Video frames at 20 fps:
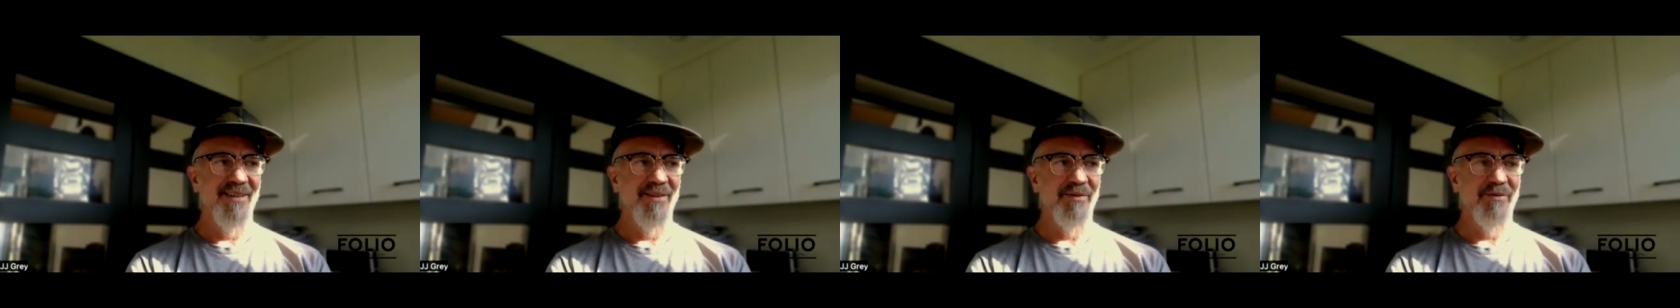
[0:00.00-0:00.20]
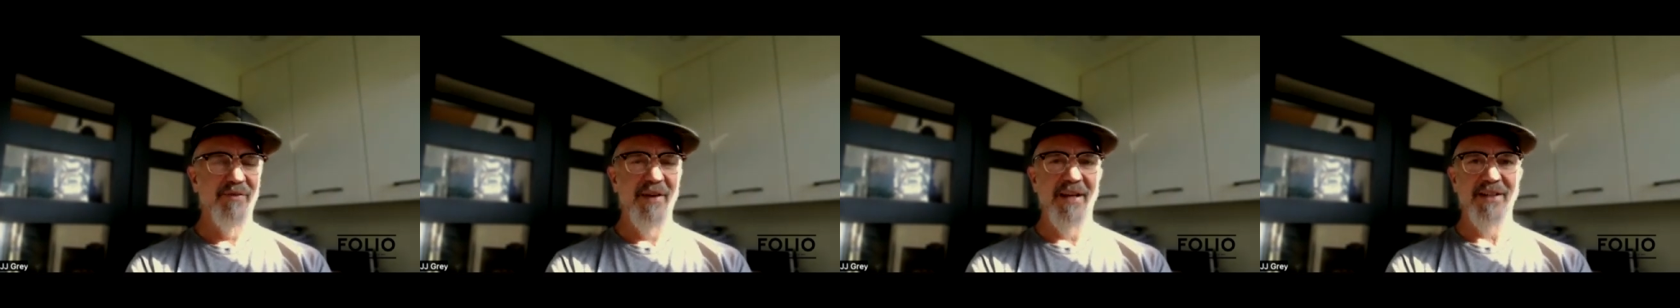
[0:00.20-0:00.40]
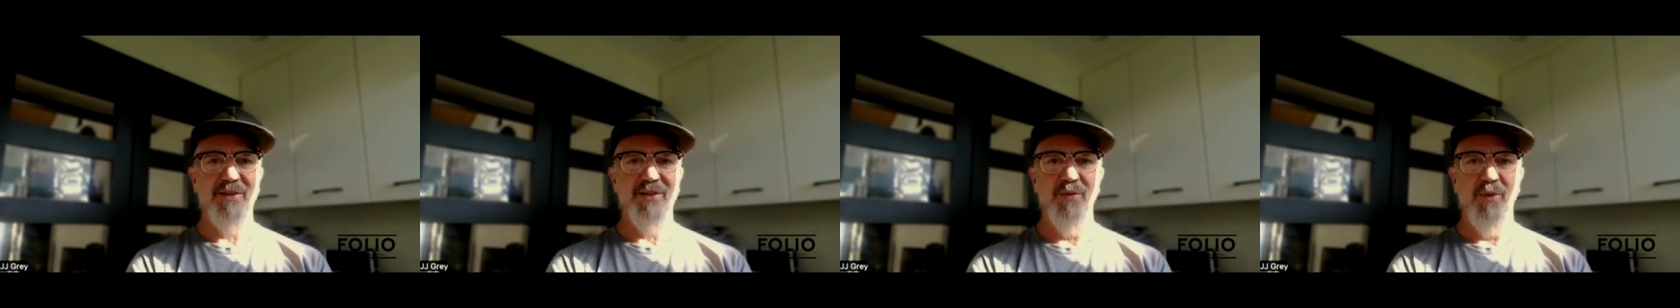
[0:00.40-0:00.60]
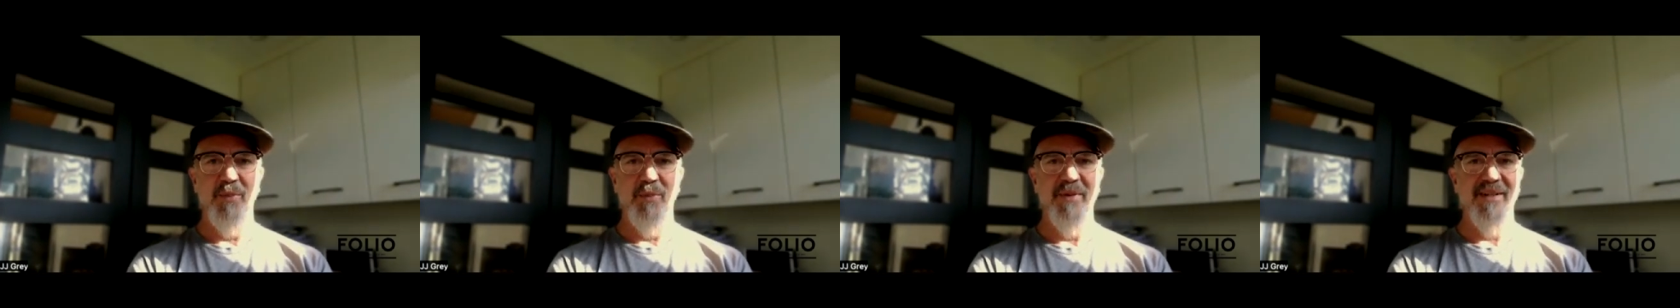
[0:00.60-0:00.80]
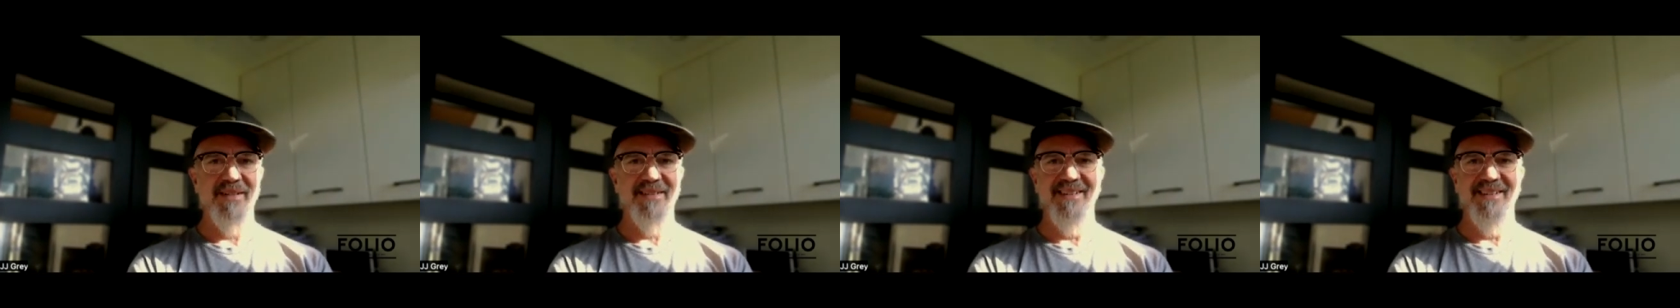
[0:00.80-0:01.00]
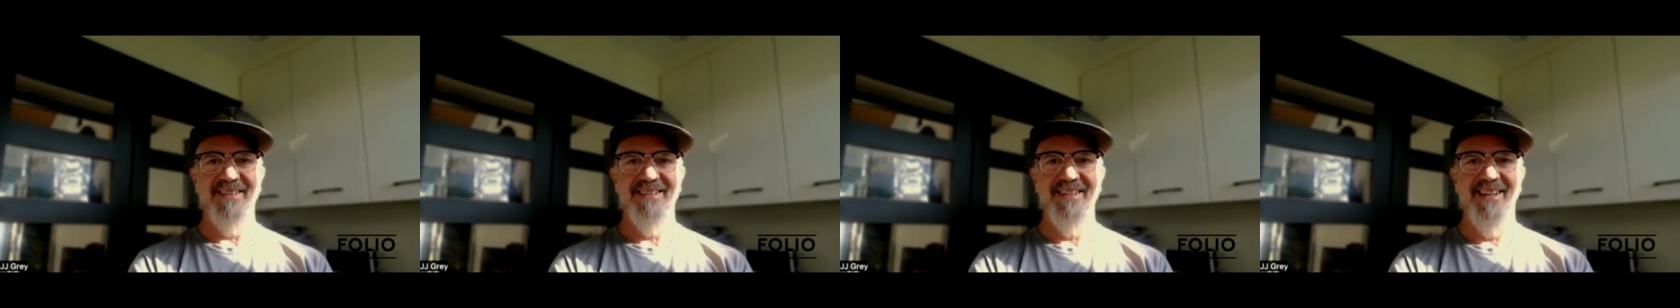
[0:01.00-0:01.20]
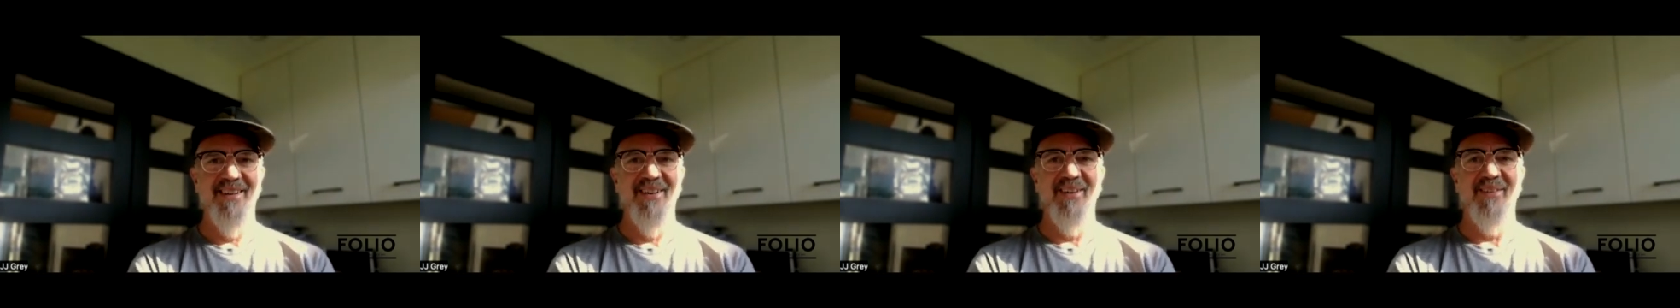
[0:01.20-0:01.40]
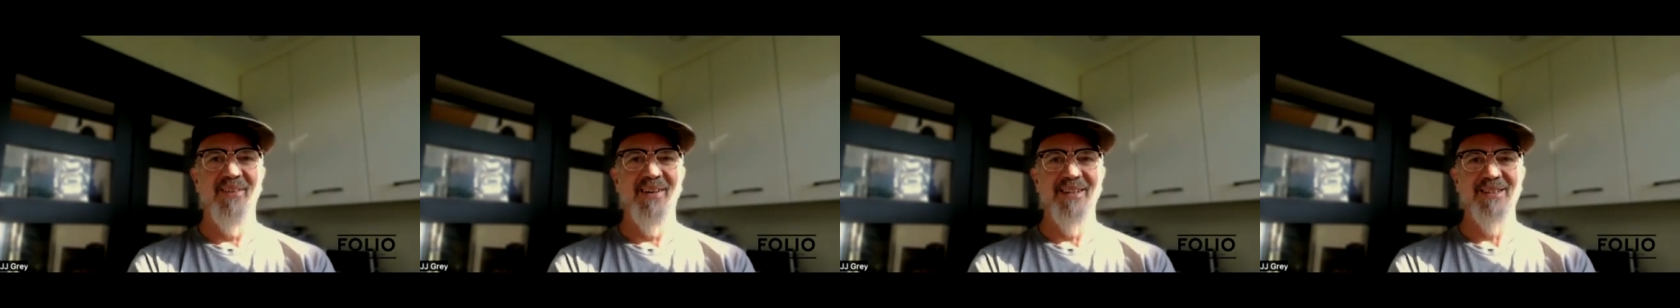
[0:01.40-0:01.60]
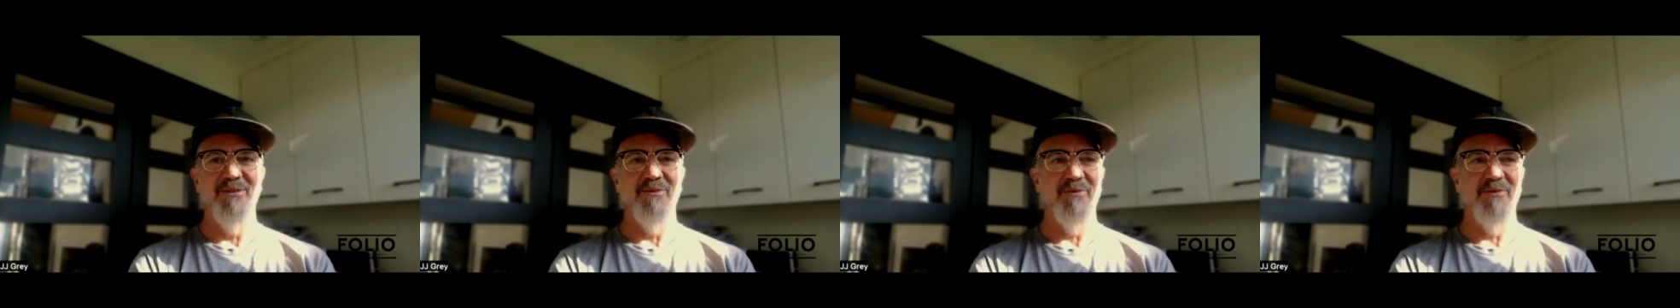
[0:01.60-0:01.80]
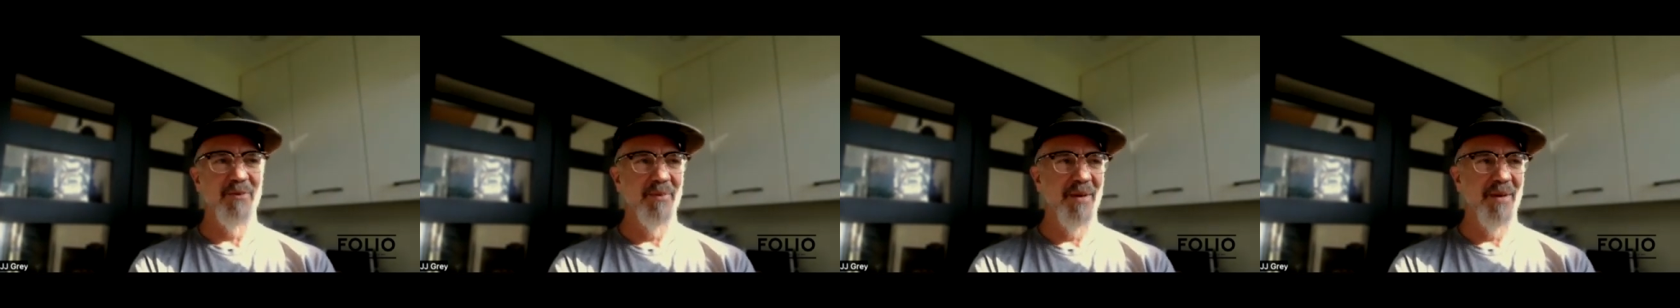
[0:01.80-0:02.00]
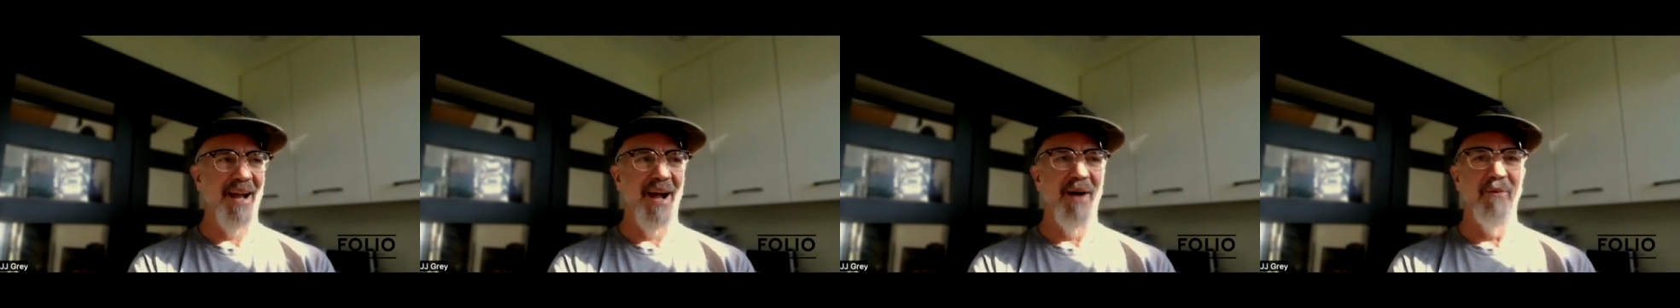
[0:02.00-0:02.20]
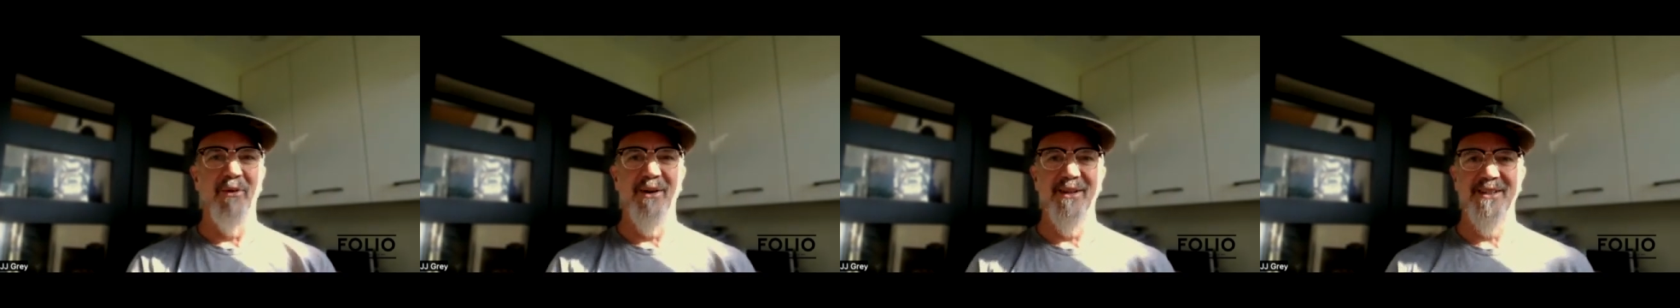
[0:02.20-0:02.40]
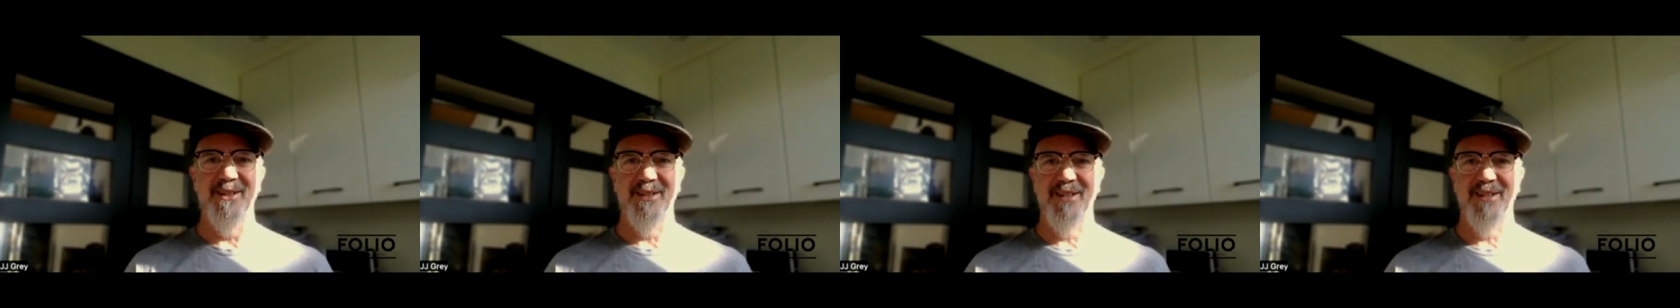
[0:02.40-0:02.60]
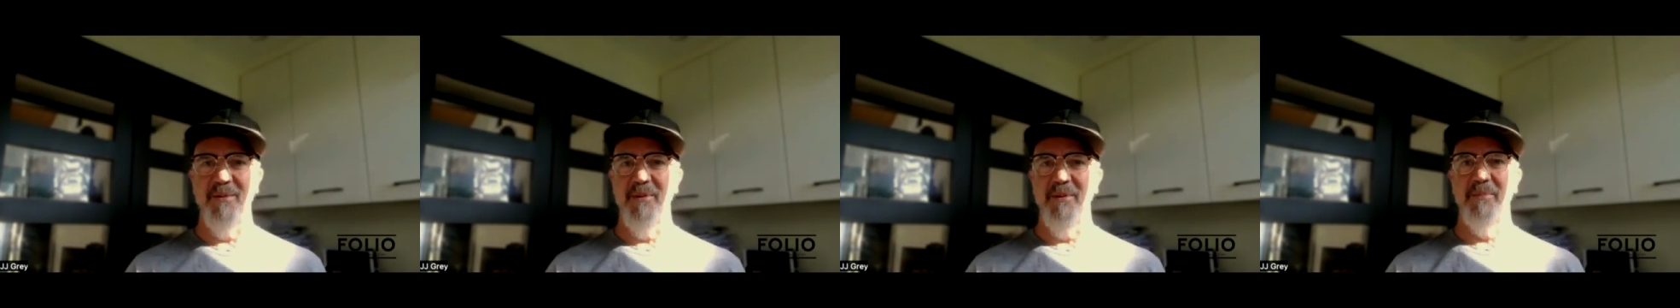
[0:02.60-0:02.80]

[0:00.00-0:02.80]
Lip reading: festival business. It wasn't for me. I want to just come and